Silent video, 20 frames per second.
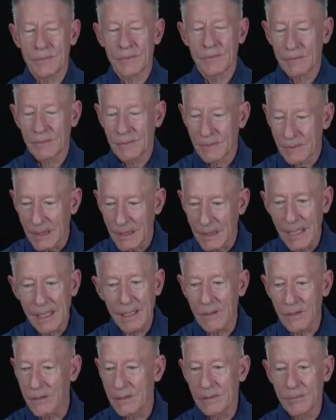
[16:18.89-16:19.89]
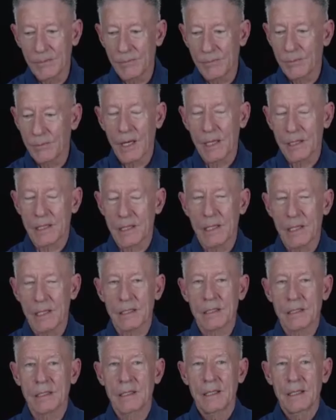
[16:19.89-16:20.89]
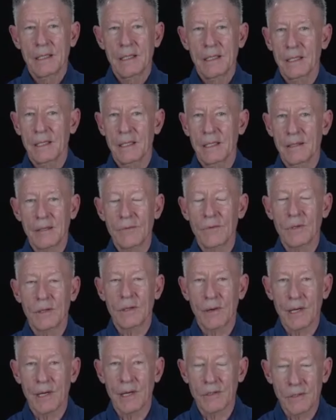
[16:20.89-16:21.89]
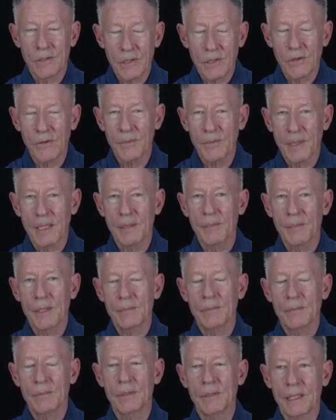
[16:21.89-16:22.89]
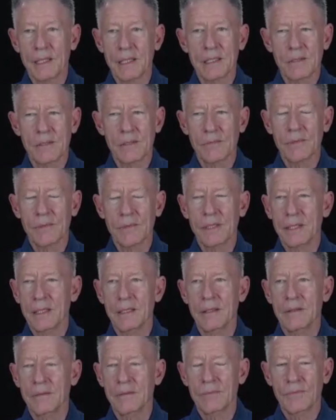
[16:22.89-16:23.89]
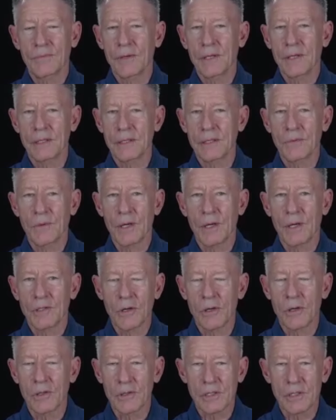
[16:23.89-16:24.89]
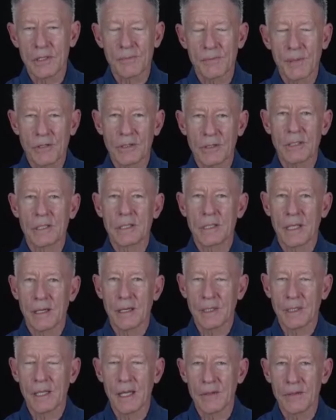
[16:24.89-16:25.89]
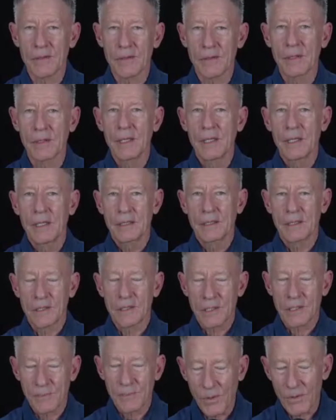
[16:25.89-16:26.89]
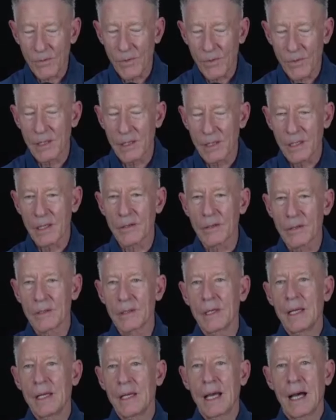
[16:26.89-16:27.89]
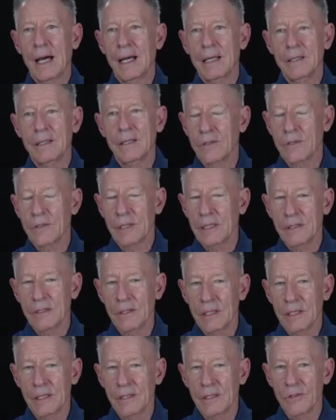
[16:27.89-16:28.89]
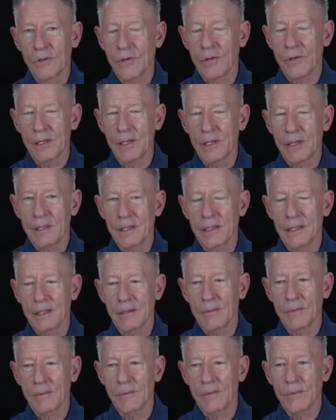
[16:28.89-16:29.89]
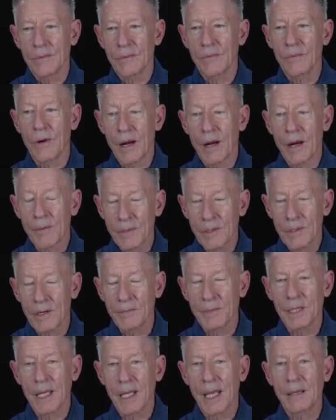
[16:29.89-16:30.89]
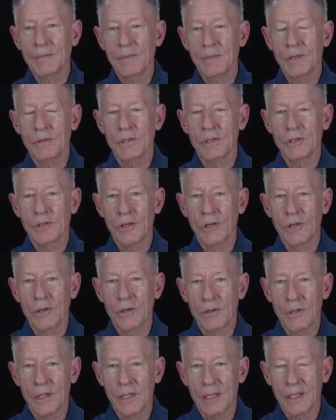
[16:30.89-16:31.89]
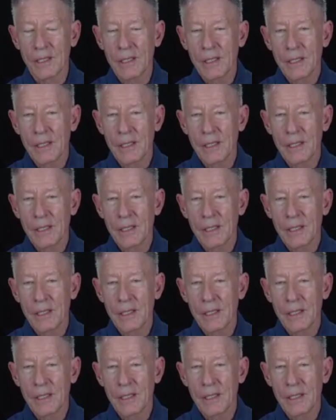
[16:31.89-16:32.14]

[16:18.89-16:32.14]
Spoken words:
layered process that requires so many people, and it's really fun to watch all the specialists come together to support one another. I just enjoy it. Robert Altman came to a show that